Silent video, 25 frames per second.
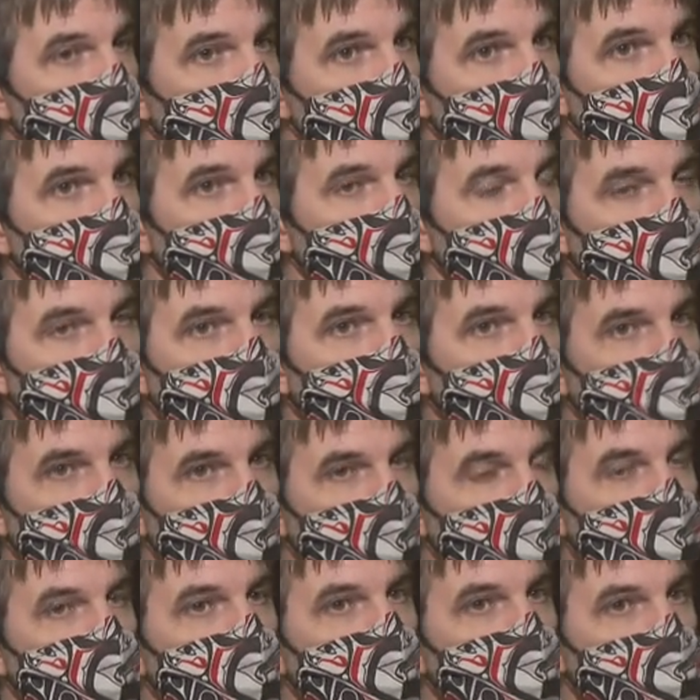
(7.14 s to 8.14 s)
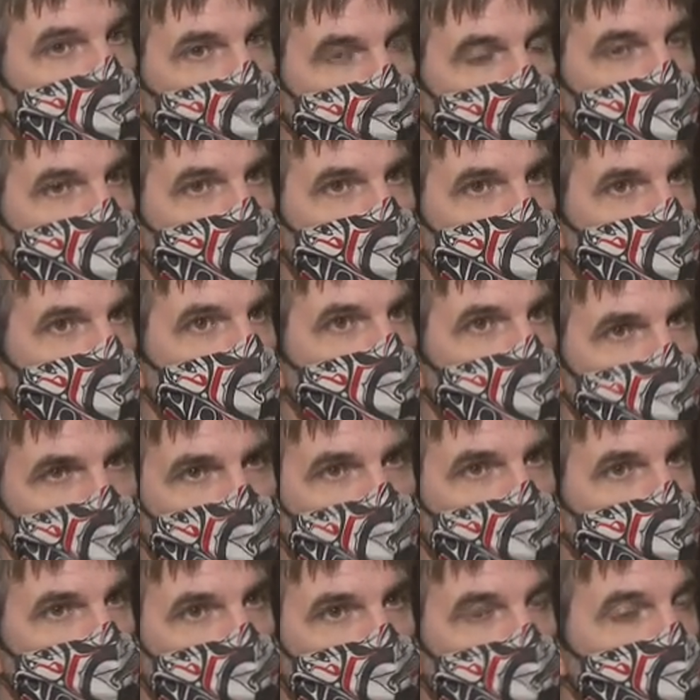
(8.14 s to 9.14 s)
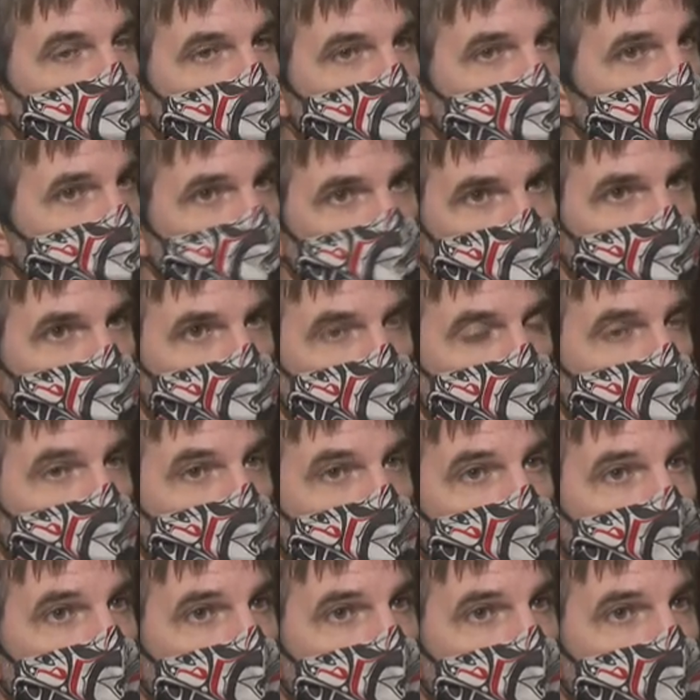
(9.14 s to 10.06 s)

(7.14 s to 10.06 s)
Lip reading: to help our European friends and colleagues, clearly.